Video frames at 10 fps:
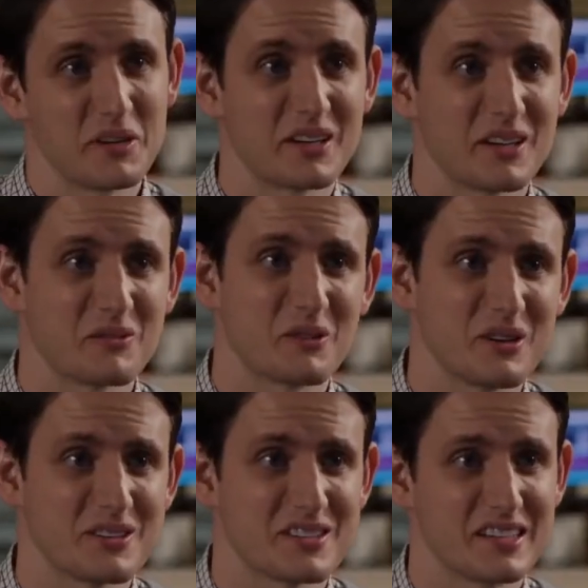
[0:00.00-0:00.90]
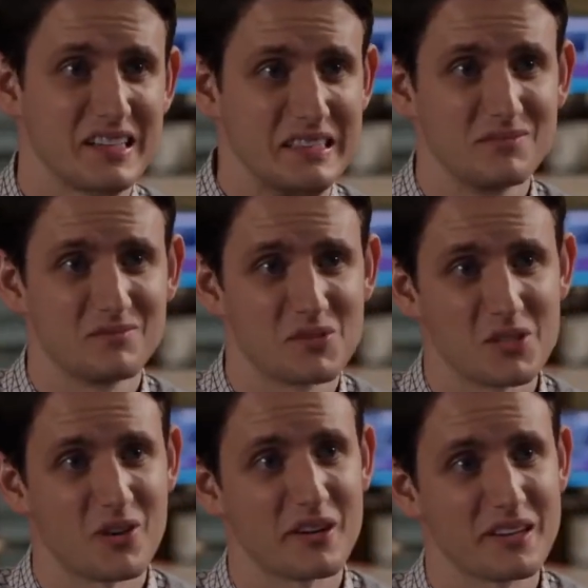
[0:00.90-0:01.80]
its name says,
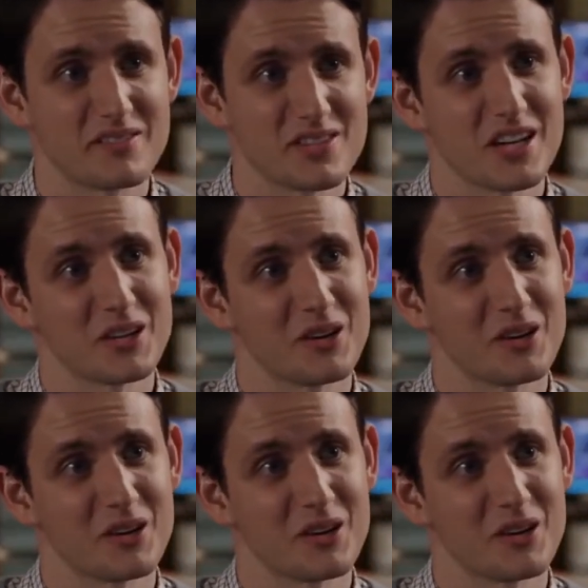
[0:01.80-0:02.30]
it's a very